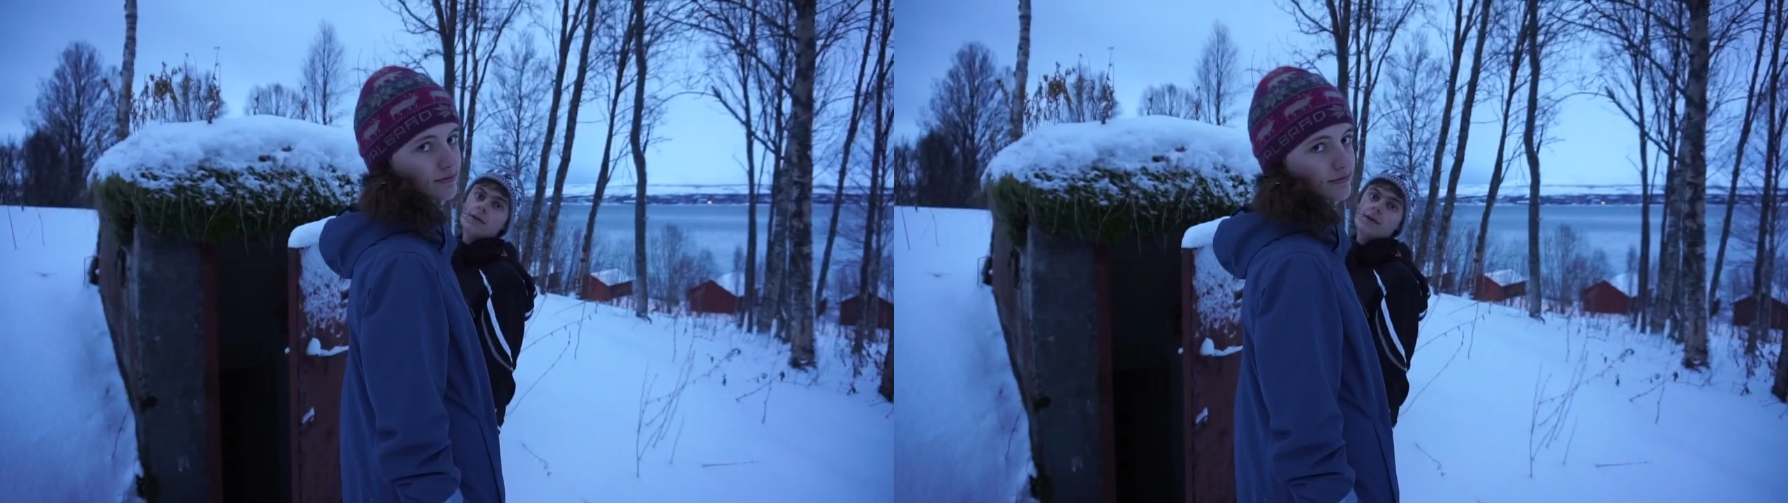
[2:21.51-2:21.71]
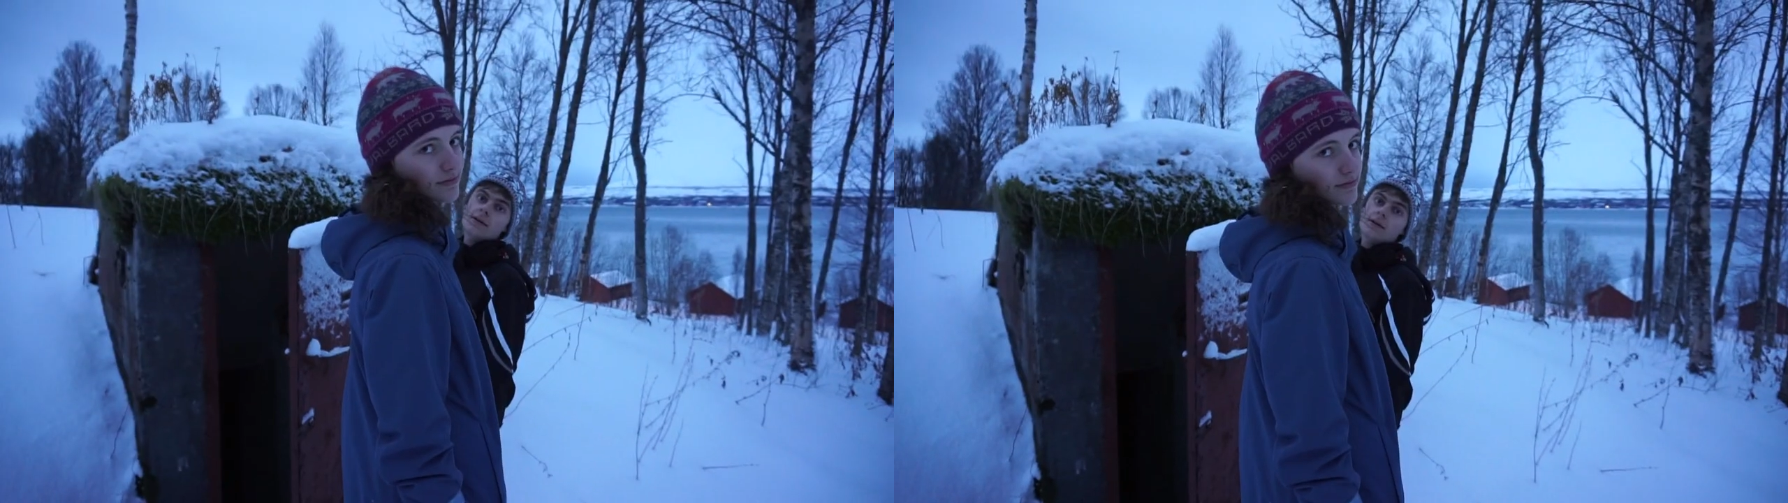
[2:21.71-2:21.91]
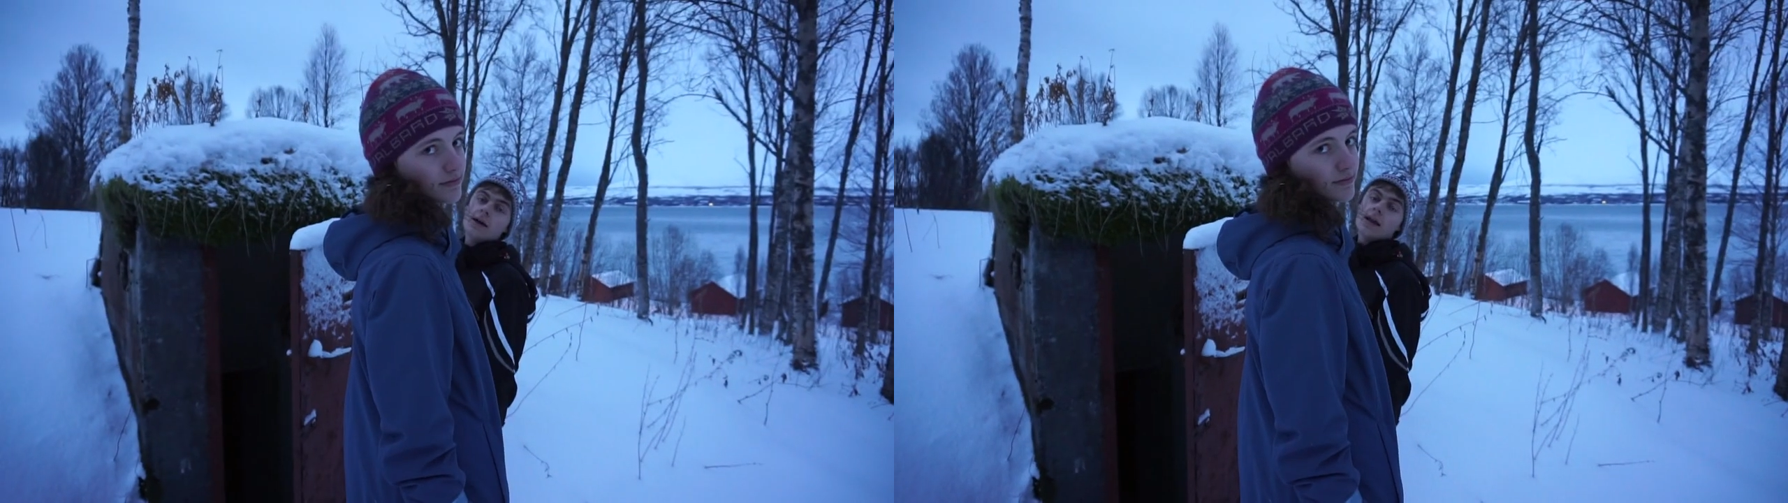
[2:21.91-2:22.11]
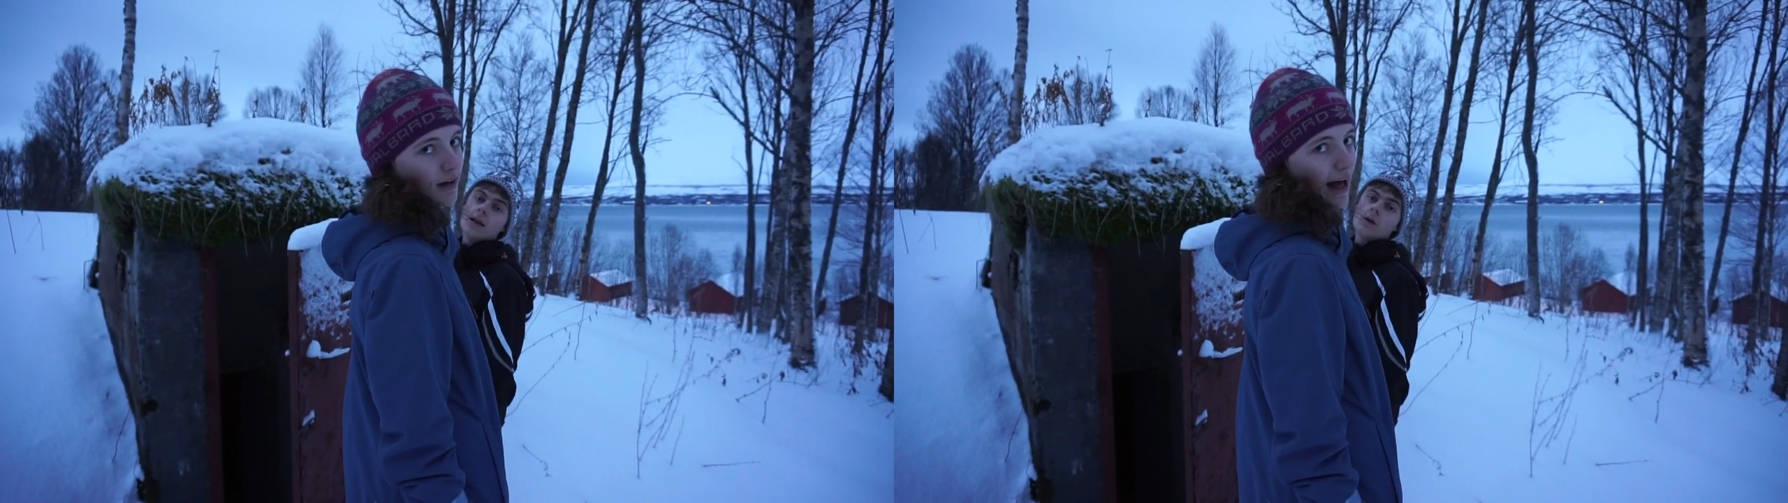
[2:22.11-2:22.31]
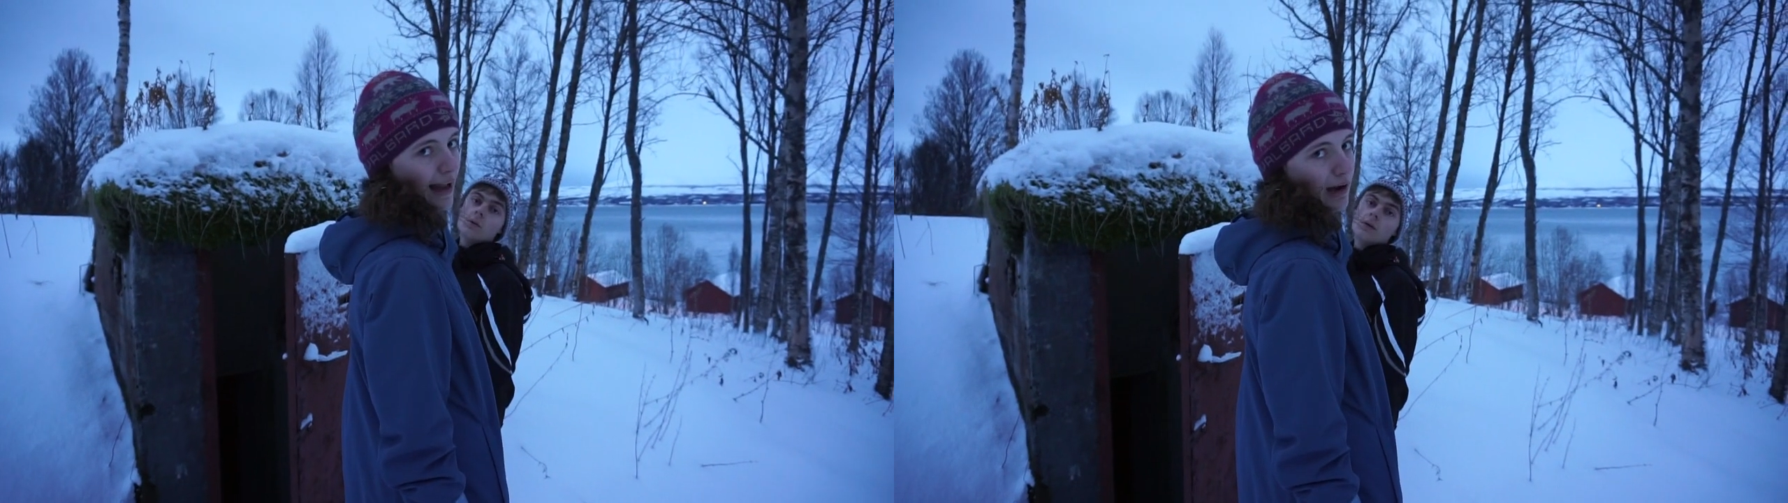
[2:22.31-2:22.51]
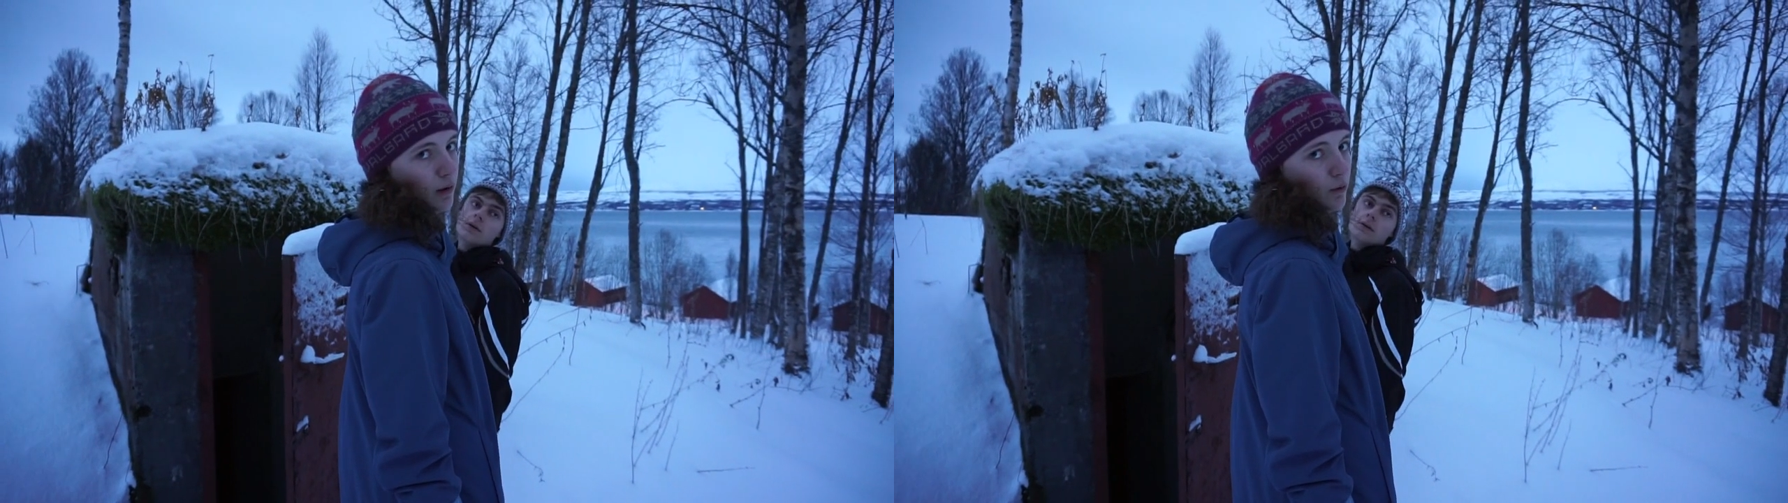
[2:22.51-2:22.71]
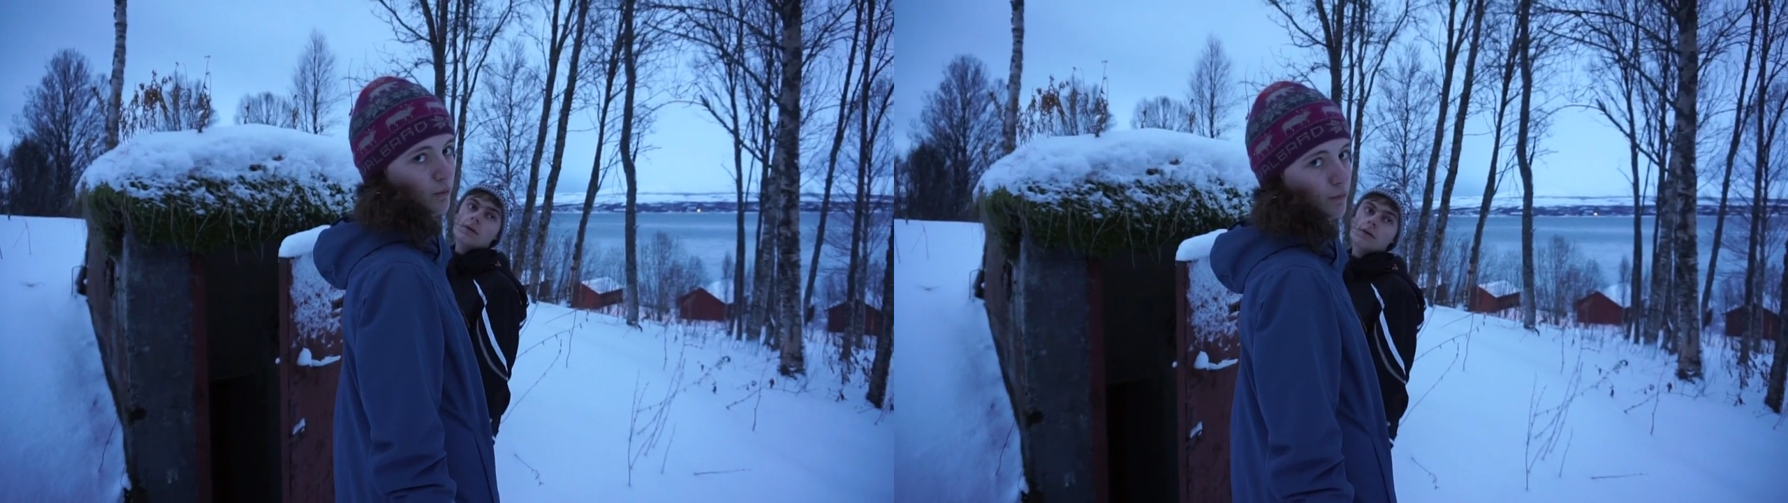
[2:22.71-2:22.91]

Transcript: Hello. Hello.